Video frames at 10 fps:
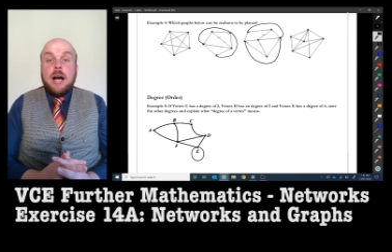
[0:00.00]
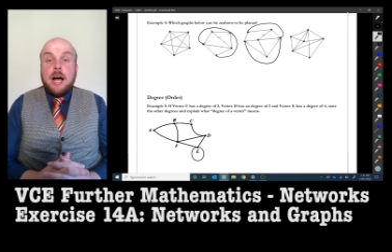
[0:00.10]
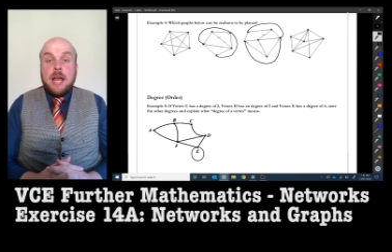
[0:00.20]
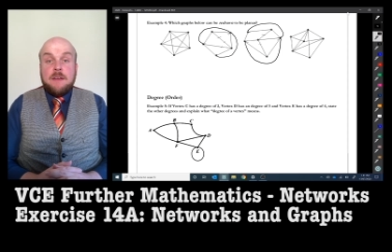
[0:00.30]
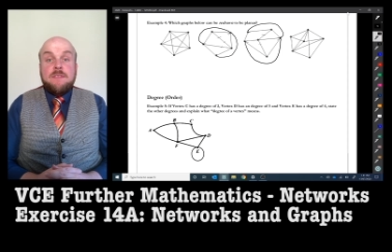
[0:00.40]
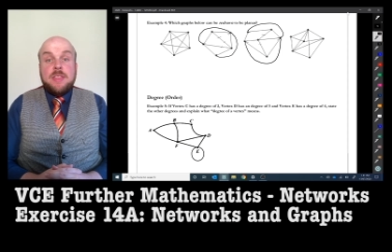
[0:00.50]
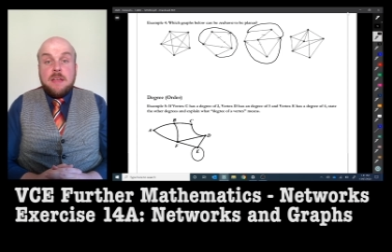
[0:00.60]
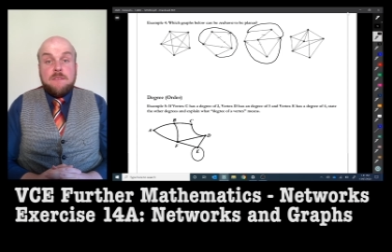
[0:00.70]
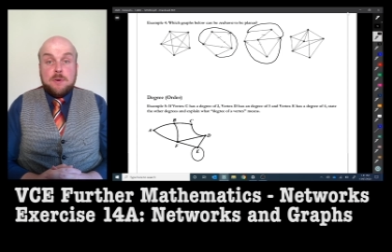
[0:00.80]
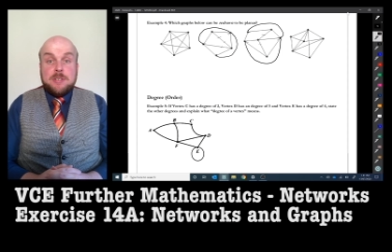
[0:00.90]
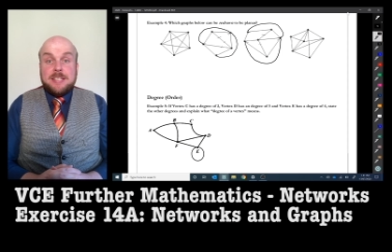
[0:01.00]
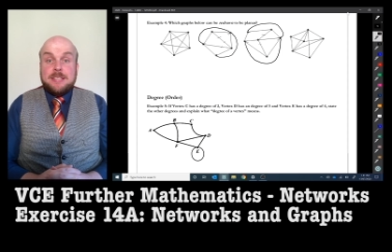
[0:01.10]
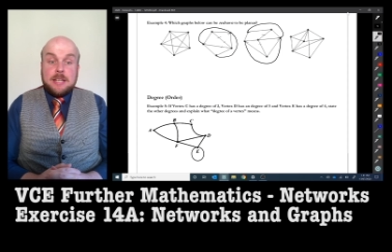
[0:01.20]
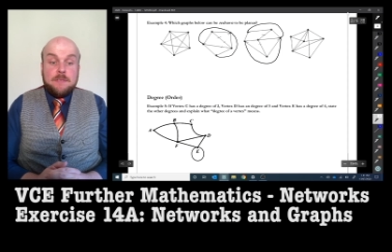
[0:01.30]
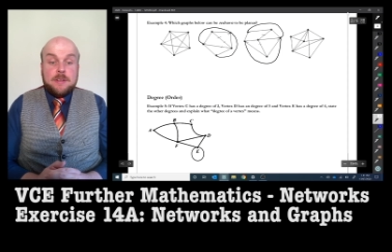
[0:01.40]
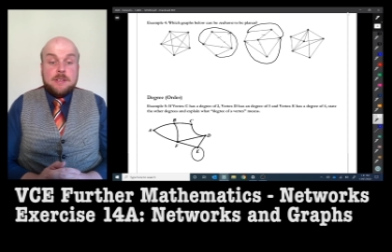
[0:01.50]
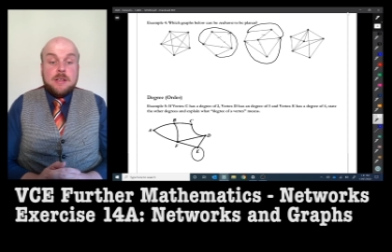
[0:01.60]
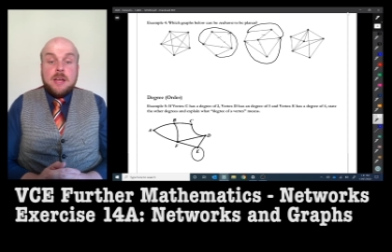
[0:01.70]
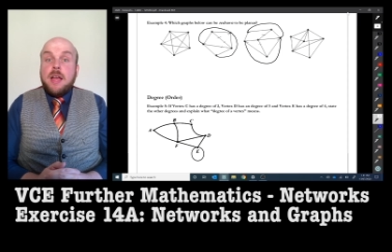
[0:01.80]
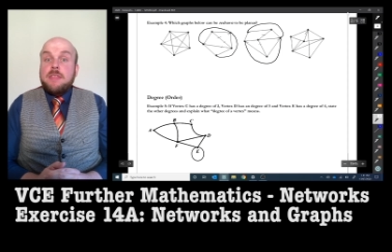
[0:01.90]
I have therefore discovered
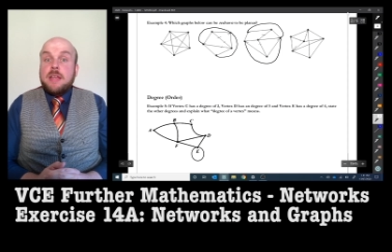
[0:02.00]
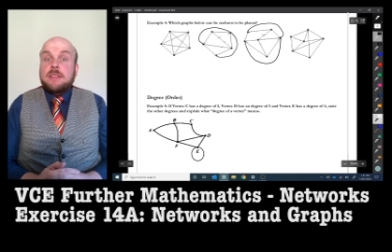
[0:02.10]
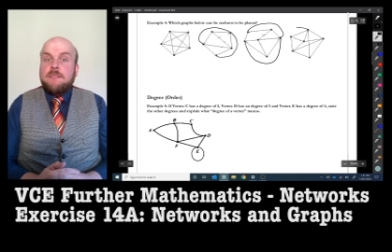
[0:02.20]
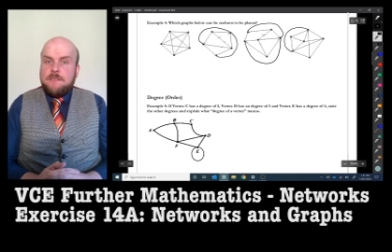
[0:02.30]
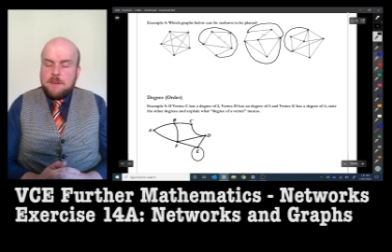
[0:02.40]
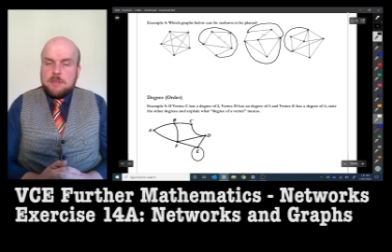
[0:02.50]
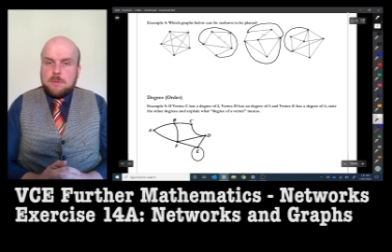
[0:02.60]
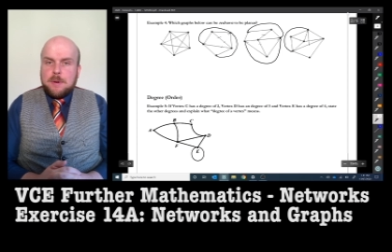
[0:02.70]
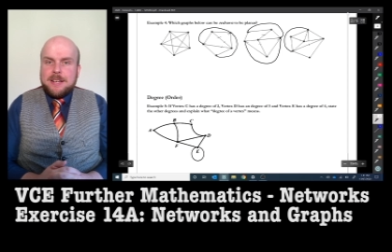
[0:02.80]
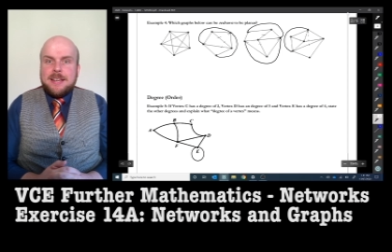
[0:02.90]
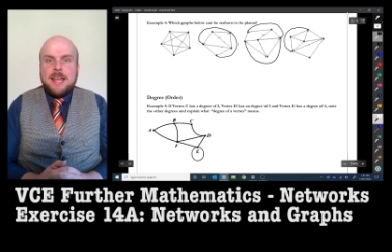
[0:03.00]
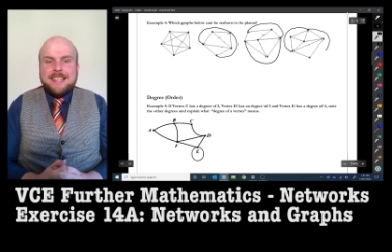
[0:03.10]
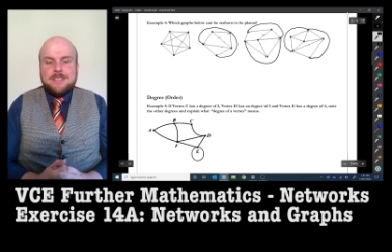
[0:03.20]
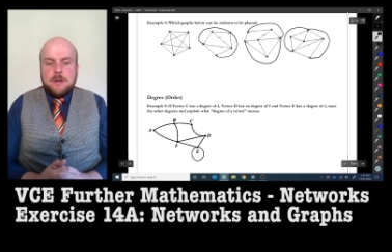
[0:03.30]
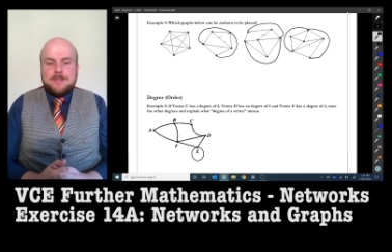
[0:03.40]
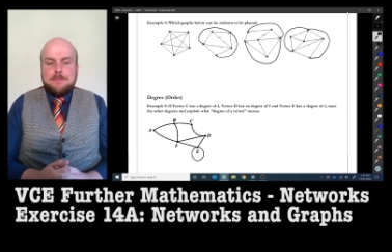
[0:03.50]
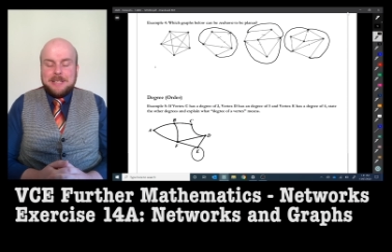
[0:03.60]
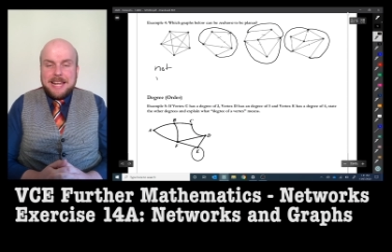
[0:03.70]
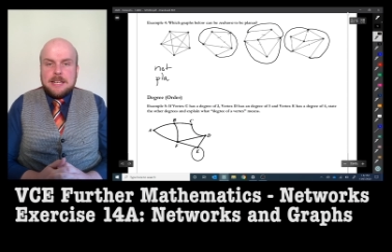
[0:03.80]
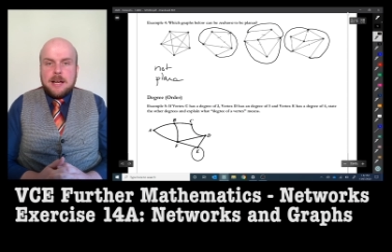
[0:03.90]
that the first one is not
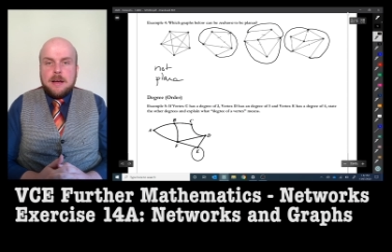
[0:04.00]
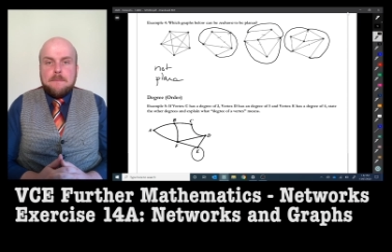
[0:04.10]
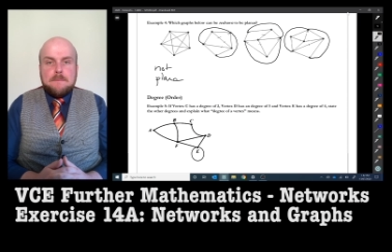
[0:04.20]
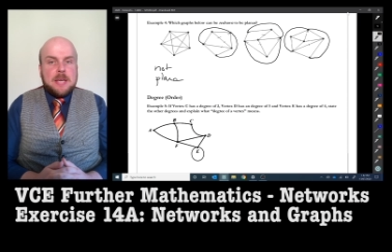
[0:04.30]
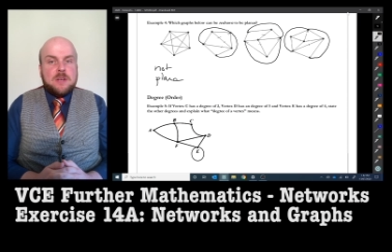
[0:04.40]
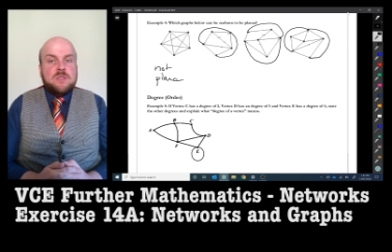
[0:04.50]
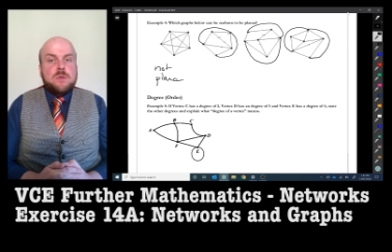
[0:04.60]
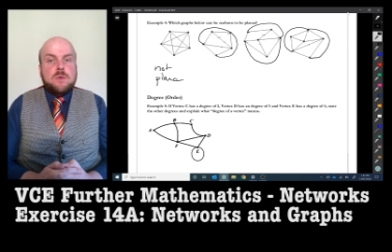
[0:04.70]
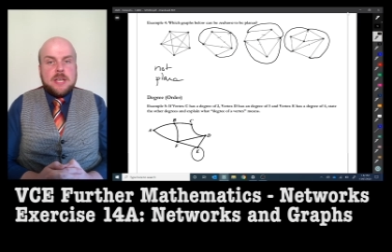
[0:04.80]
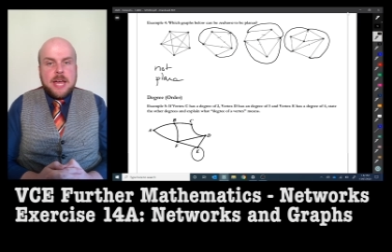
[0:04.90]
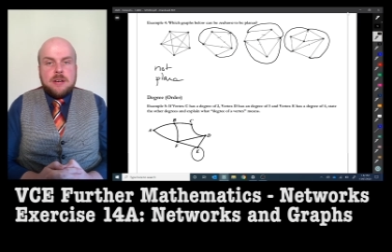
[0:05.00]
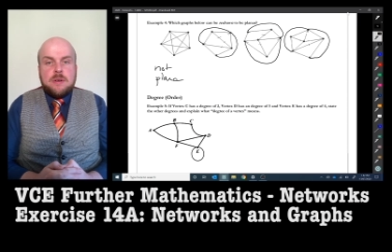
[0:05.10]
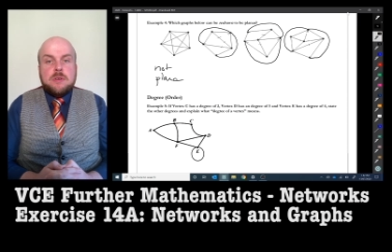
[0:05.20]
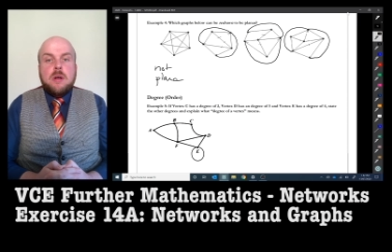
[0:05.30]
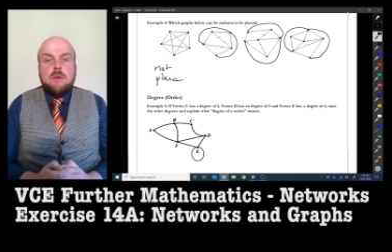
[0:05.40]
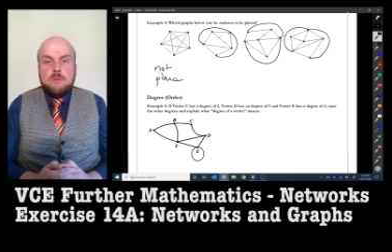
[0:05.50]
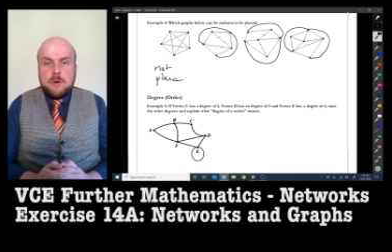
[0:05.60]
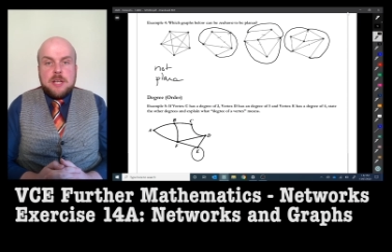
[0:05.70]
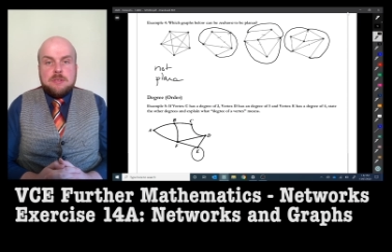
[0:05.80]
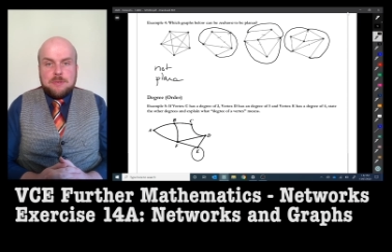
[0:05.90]
planar because you cannot
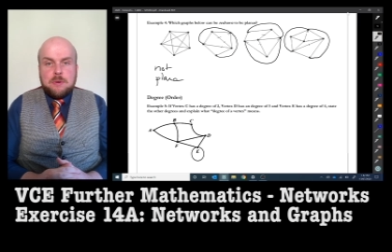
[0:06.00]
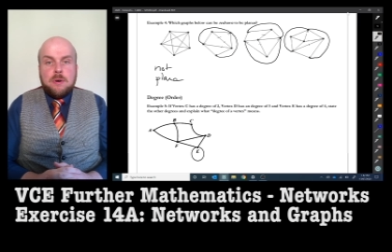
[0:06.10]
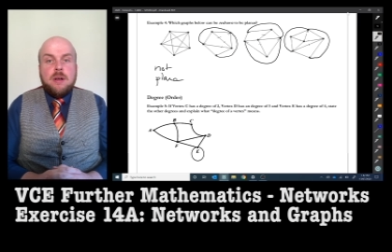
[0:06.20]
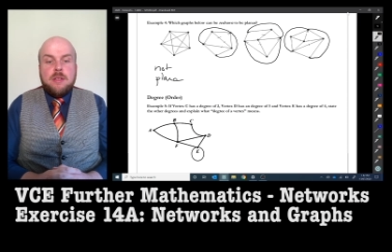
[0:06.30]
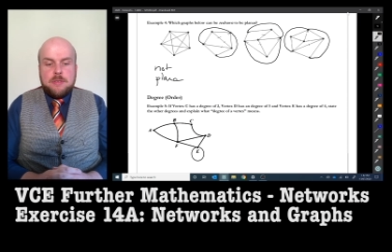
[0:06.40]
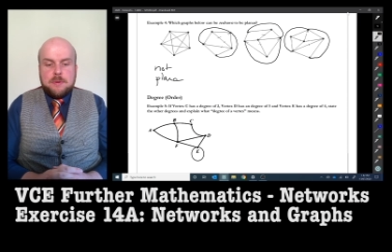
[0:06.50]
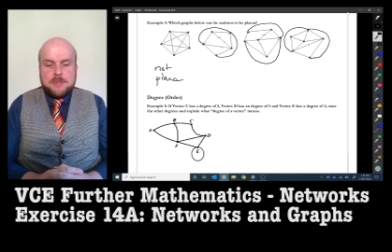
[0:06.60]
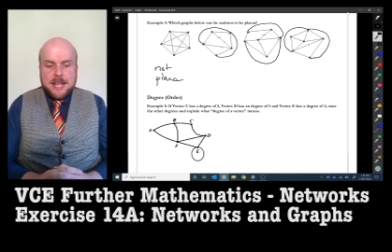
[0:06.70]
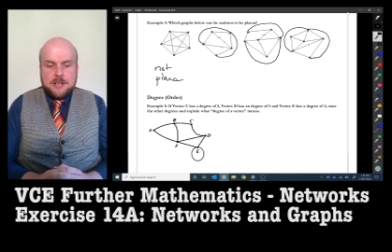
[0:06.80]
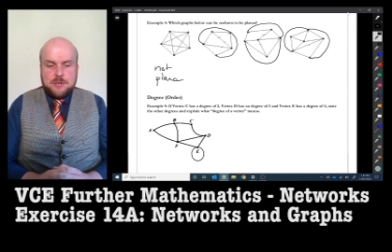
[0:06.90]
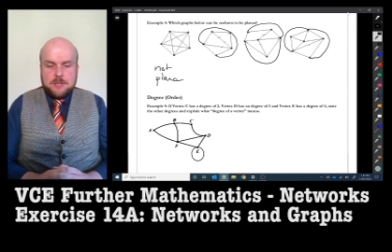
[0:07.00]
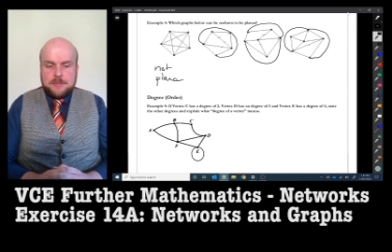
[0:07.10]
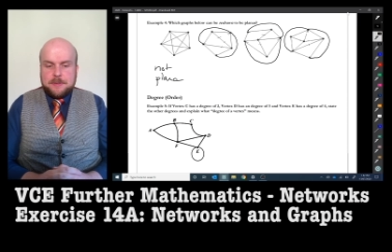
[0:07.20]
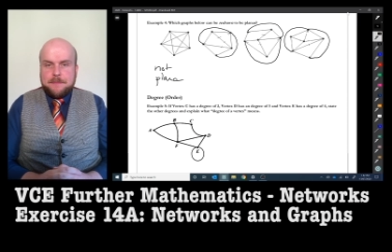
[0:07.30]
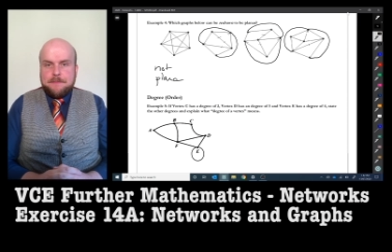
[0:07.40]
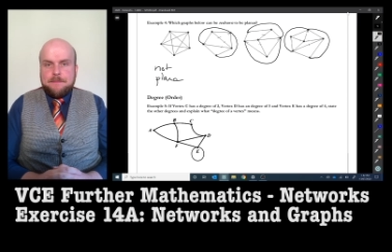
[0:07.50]
redraw those edges.